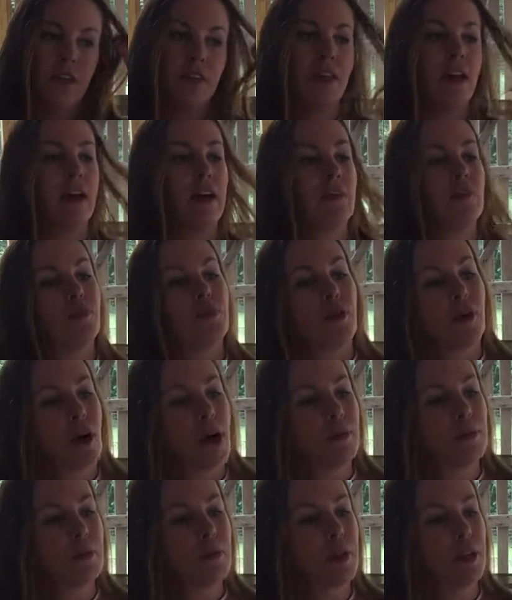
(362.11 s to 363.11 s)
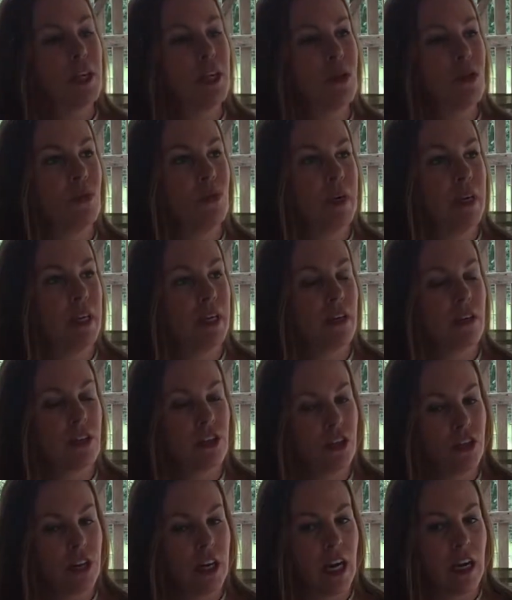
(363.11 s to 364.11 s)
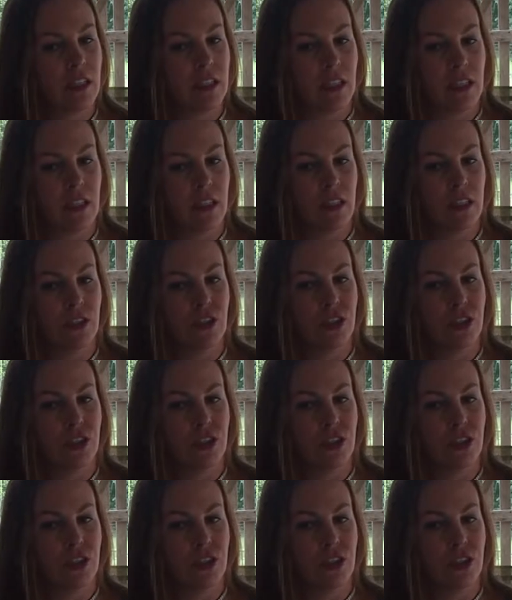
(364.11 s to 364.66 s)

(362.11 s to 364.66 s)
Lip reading: that probably it would be a good idea